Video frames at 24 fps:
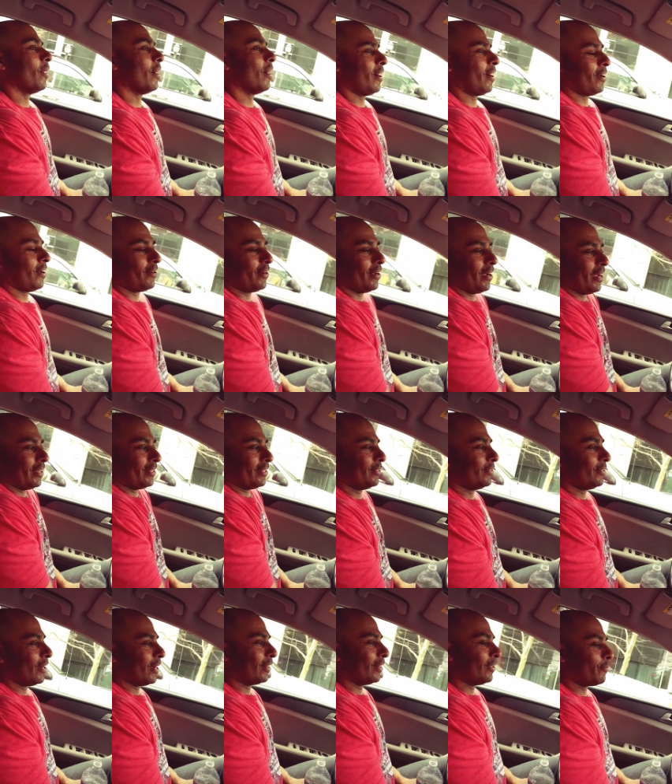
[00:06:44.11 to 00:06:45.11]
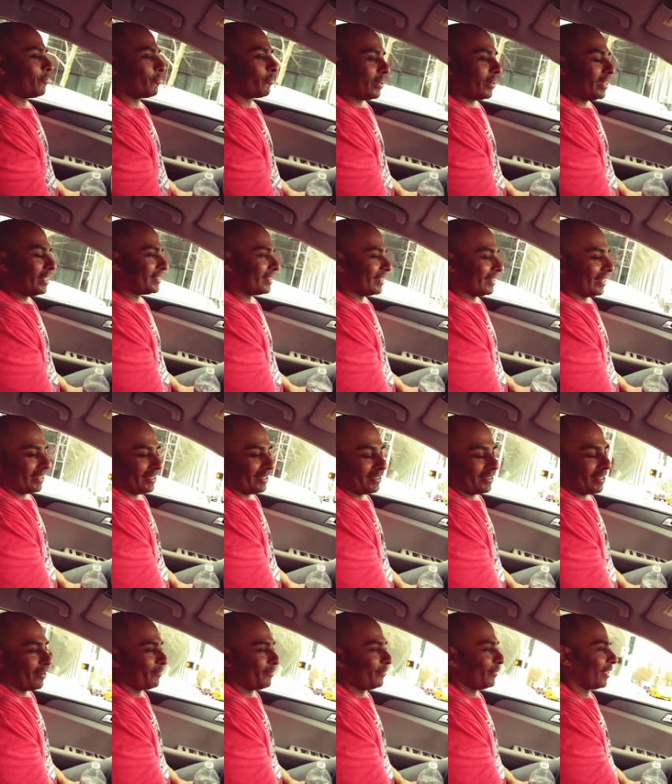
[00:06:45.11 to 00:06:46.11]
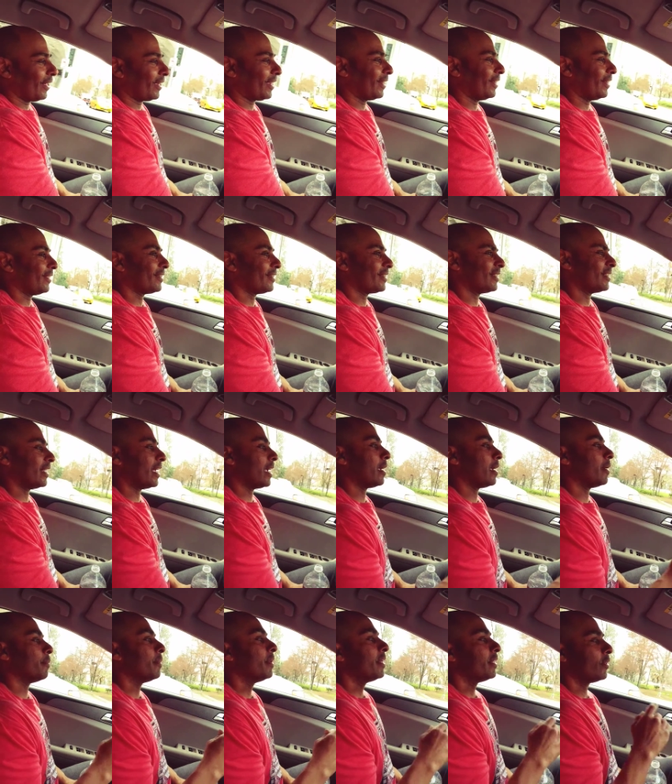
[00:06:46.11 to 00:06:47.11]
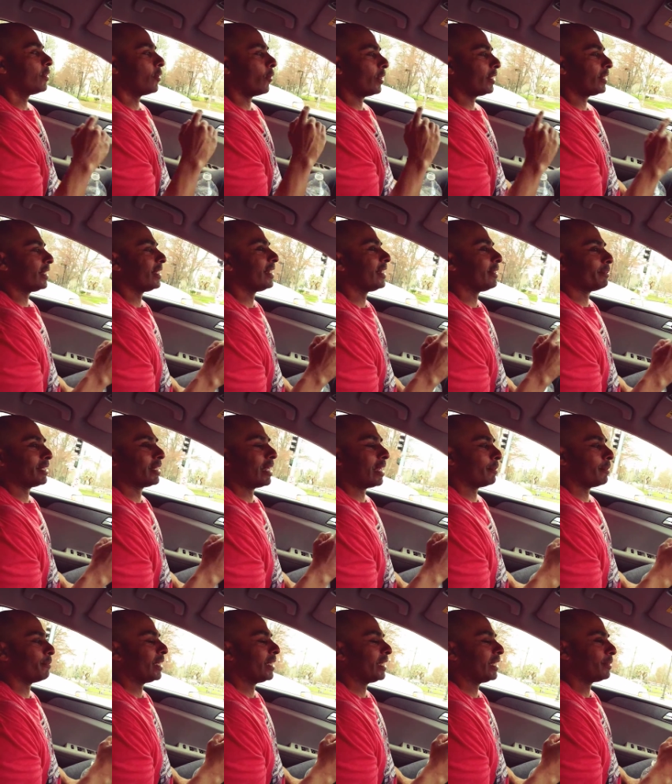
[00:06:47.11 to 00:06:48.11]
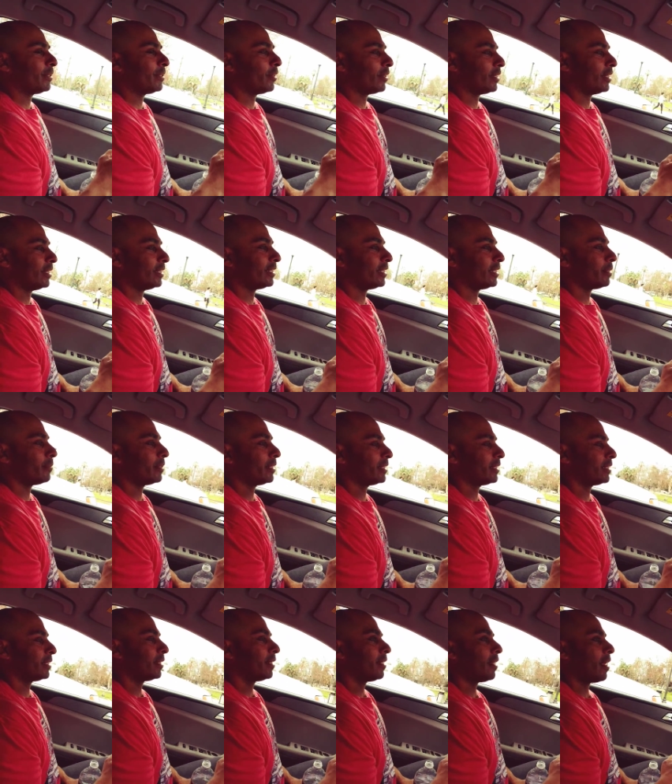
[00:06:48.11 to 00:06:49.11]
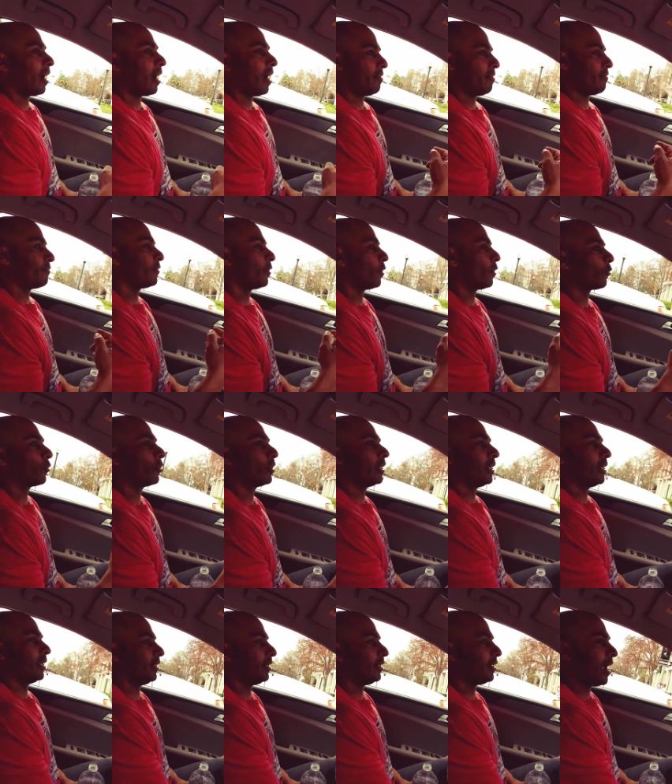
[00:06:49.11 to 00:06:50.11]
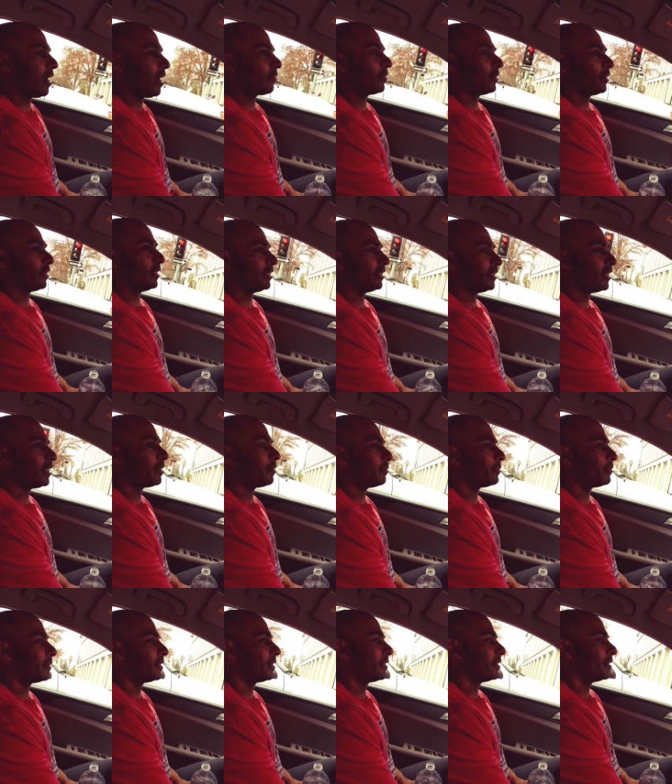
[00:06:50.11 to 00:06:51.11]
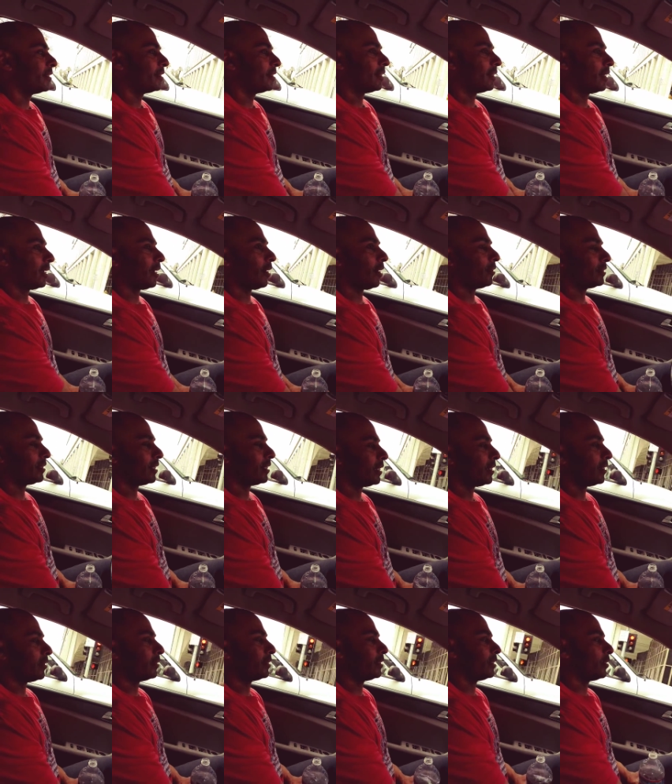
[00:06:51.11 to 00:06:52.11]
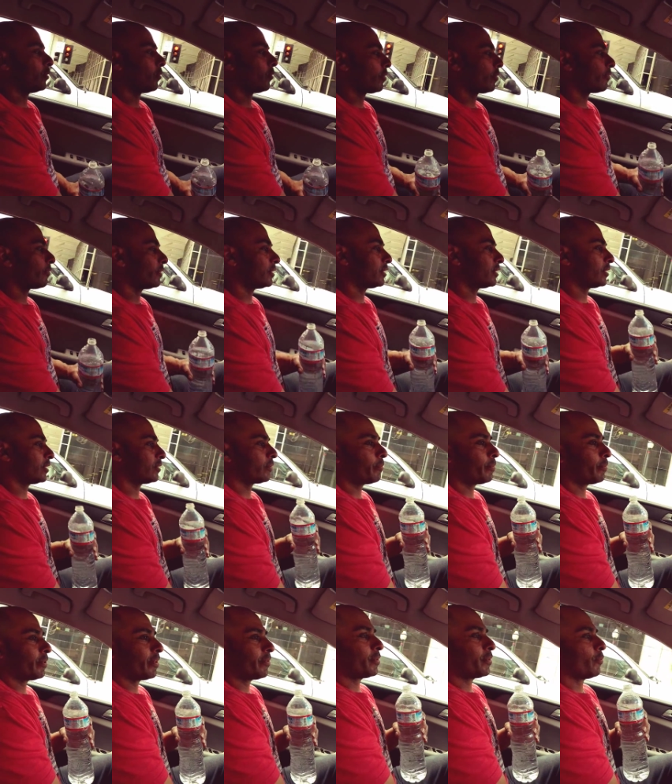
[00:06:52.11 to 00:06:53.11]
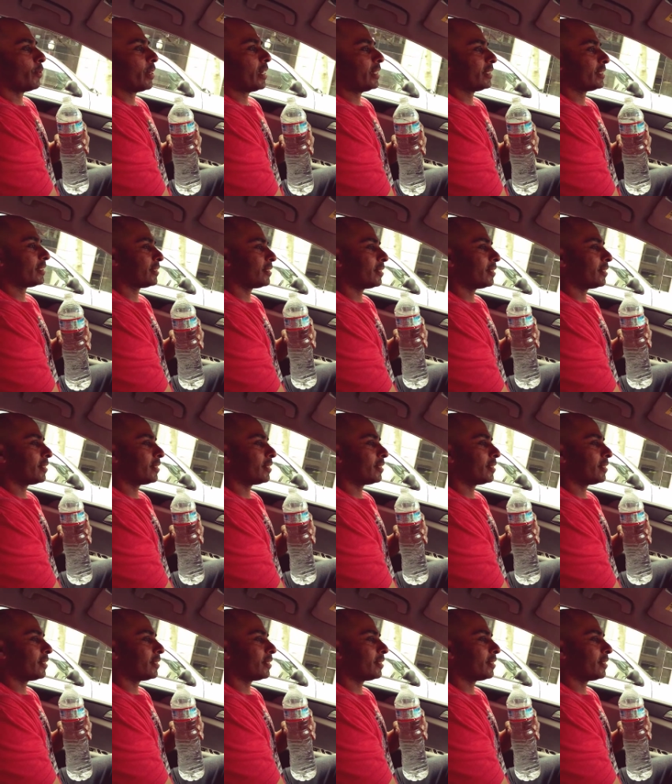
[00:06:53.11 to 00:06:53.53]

I lift weights and I feel like I look the same. The only thing that makes me go to the gym is I feel really good after the gym. Like I was getting those endorphins just from lifting weights.